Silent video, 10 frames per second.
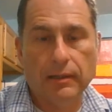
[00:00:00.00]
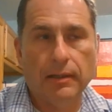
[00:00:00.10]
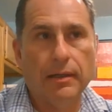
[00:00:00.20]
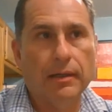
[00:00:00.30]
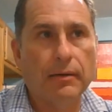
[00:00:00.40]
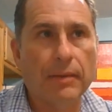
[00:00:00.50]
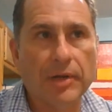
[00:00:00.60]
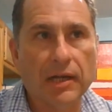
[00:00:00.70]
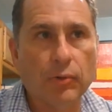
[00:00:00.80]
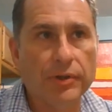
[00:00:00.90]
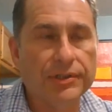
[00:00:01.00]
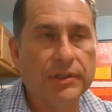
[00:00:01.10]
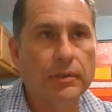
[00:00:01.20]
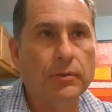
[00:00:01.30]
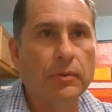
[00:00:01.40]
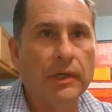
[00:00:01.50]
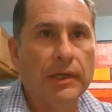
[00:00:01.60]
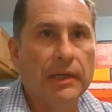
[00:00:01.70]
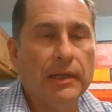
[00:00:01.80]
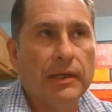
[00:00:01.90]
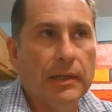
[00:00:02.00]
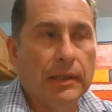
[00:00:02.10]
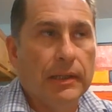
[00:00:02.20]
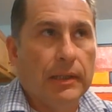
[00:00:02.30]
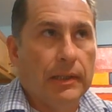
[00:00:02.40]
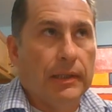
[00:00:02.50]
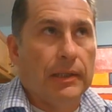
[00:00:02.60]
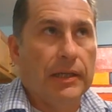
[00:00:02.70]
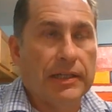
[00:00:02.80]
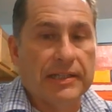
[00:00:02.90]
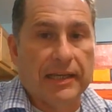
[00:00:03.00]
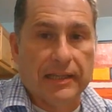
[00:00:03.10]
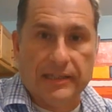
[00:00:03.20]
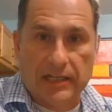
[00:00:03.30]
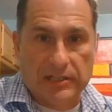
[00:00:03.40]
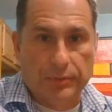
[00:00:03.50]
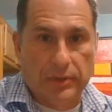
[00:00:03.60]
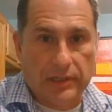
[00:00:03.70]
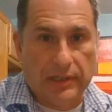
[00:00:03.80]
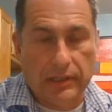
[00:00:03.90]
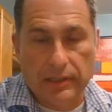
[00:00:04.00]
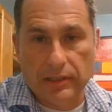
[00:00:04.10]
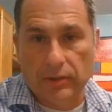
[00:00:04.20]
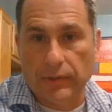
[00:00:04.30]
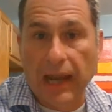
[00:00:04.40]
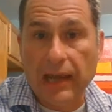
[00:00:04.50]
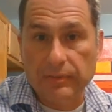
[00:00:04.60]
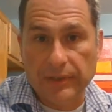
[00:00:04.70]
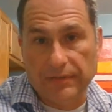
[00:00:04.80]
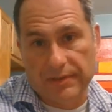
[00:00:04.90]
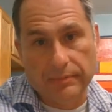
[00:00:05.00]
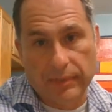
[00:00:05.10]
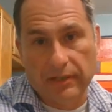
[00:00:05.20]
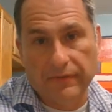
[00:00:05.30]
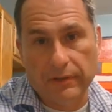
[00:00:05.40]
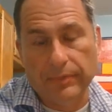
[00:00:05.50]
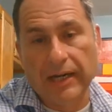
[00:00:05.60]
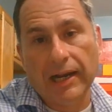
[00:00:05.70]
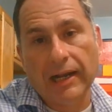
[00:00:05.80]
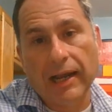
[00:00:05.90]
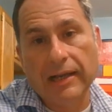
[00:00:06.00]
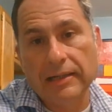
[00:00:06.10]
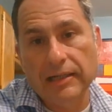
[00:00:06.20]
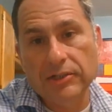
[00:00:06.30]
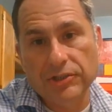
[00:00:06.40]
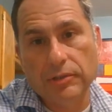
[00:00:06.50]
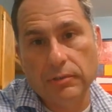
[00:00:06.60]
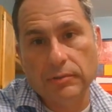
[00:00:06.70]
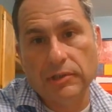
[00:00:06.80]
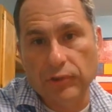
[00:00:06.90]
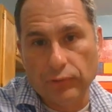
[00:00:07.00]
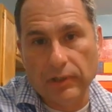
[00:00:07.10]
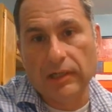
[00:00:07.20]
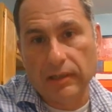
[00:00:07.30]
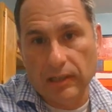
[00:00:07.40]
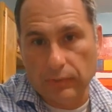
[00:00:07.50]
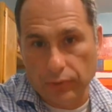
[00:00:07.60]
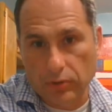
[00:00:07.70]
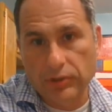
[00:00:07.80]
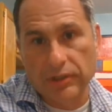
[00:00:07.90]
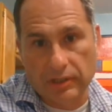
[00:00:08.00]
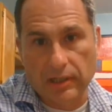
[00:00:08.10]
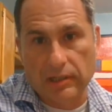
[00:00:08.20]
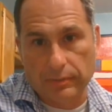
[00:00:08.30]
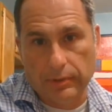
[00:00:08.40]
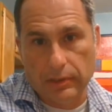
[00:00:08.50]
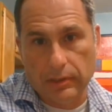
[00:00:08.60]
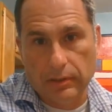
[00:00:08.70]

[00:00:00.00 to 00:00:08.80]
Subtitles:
I'm not going to say the textbook, can't be of some benefit, but I need you to critically approach the textbook.